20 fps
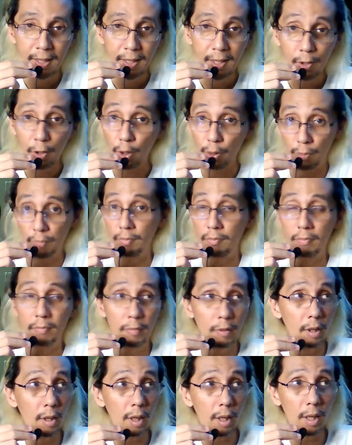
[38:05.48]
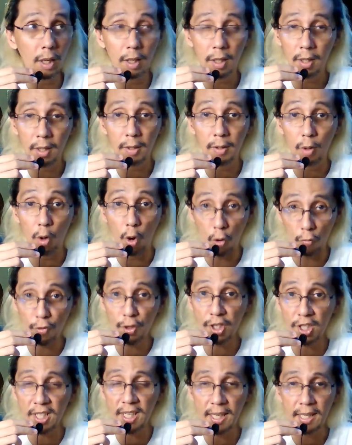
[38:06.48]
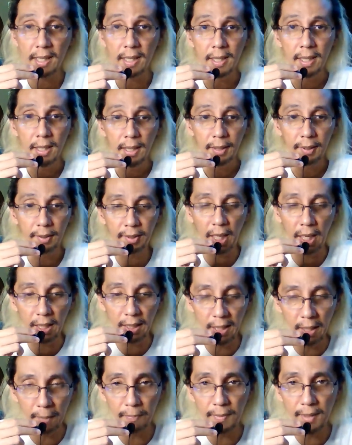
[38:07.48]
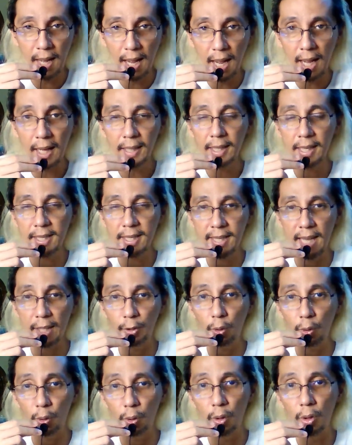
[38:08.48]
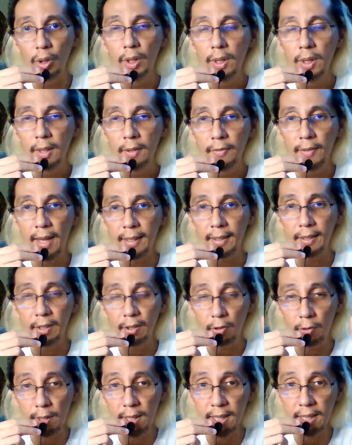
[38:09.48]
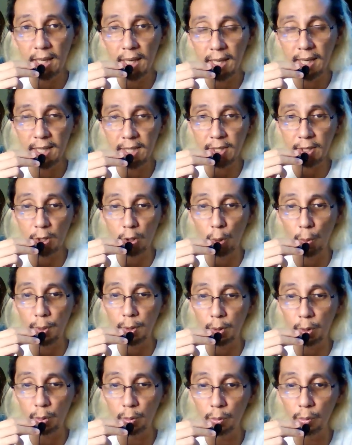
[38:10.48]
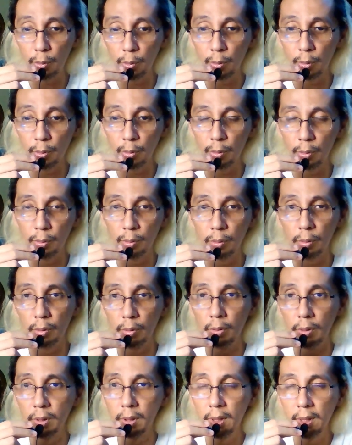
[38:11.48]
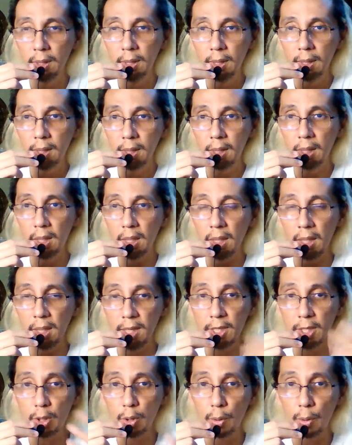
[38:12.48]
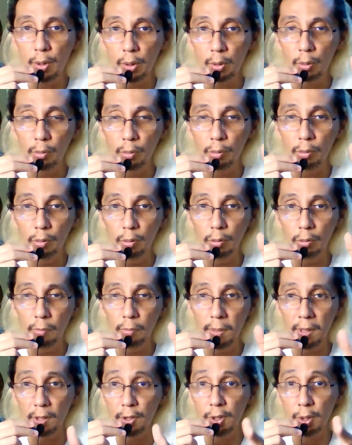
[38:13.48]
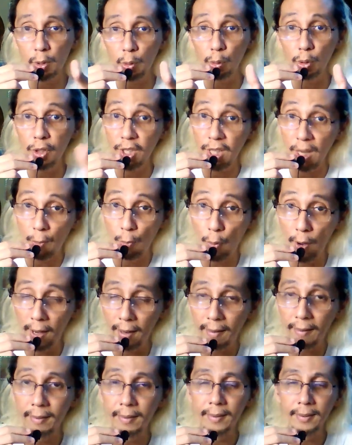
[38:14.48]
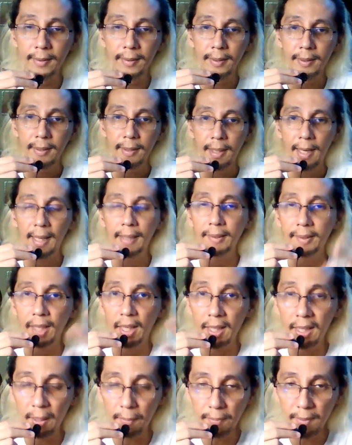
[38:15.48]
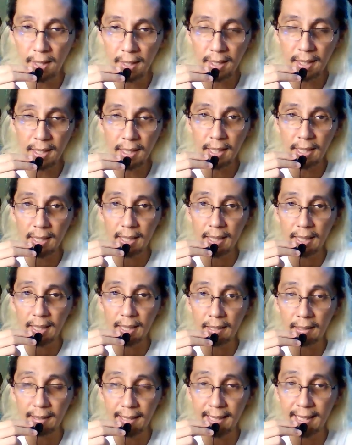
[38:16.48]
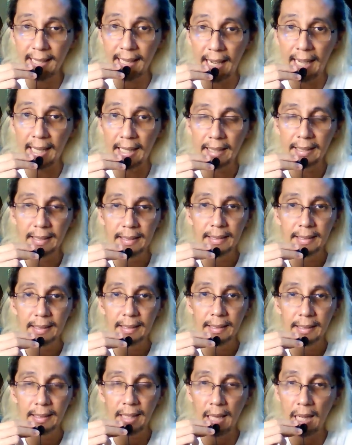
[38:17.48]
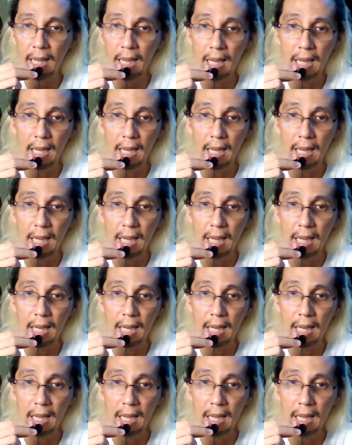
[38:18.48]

well, obviously tanggap na ni Satoko that Rika is going to middle school somewhere. And tanggap na rin ni Rika na